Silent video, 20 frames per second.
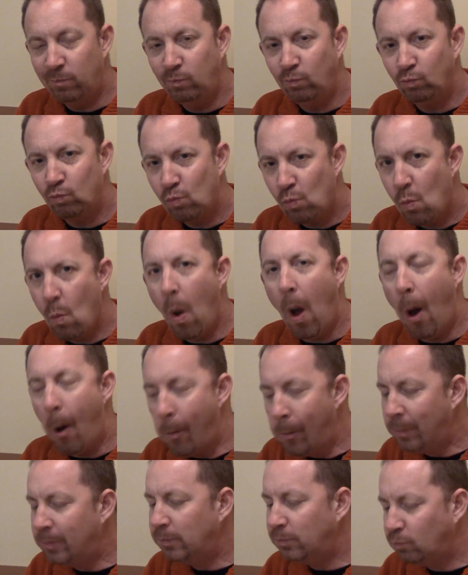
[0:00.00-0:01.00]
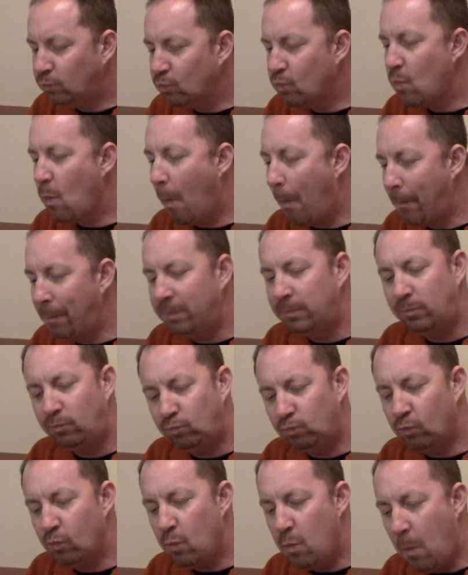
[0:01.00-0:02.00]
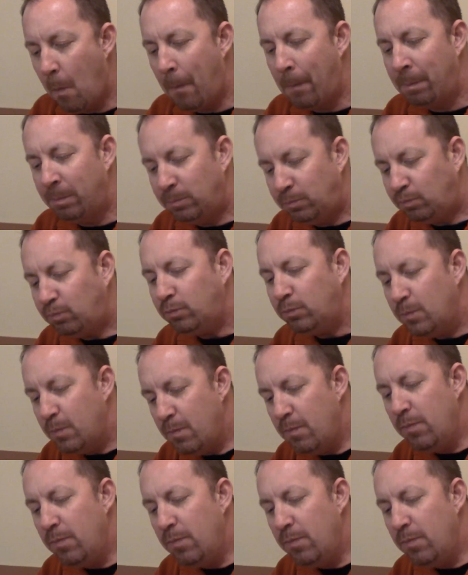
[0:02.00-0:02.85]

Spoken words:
What do you think of the spring rolls so far?